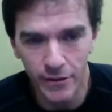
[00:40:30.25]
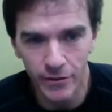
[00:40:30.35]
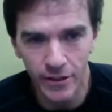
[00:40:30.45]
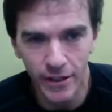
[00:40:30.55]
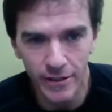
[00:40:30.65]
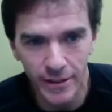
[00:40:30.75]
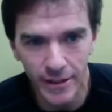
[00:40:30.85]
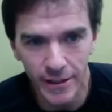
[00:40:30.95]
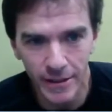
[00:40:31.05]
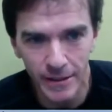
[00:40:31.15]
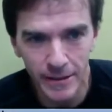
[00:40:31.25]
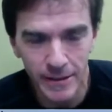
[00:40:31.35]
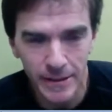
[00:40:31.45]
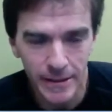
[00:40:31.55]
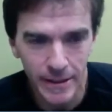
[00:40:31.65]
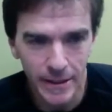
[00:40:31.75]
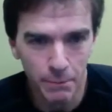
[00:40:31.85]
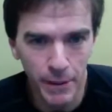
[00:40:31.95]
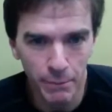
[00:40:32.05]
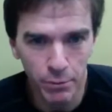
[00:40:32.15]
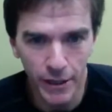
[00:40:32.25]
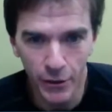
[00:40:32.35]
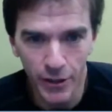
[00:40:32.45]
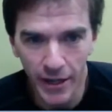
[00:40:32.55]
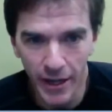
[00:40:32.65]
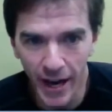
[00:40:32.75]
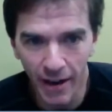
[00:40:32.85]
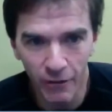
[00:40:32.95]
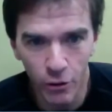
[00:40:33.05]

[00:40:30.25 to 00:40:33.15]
There's not a big player you got to have.